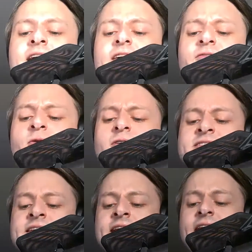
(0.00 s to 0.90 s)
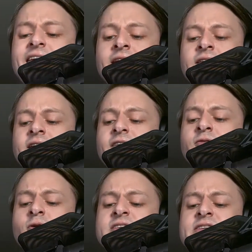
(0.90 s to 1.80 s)
Of course
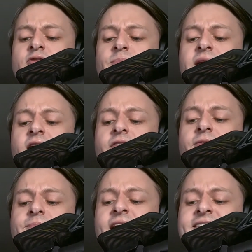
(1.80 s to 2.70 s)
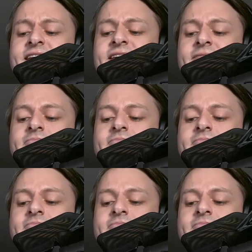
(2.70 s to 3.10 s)
it would be all the better,